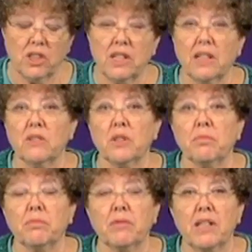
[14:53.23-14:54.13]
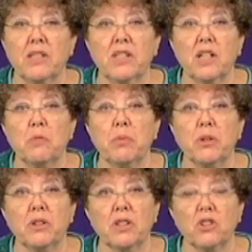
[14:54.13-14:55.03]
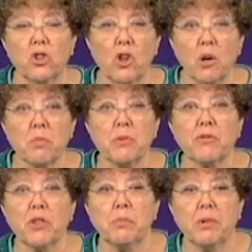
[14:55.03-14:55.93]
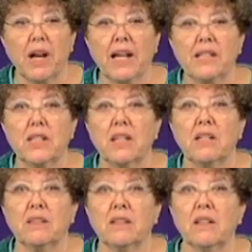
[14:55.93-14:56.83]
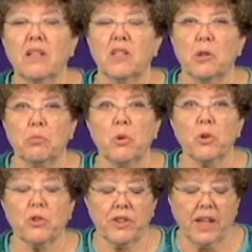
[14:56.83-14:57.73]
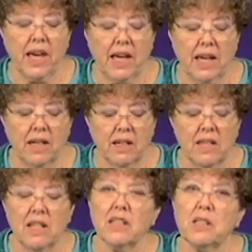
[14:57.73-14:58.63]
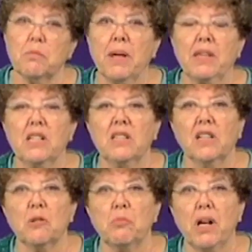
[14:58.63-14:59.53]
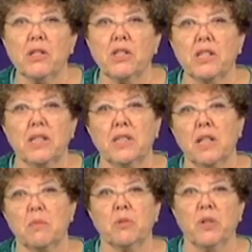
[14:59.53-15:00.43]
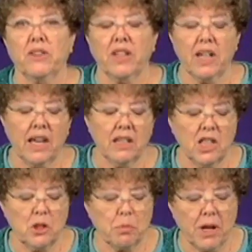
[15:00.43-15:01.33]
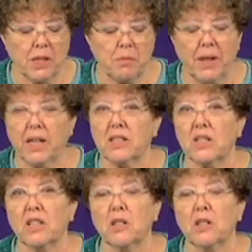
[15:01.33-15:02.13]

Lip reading: she tells them, instead of putting the charms for the brides in the border of the cake, let's make these little boxes and set them around the cake, and each bridesmaid gets a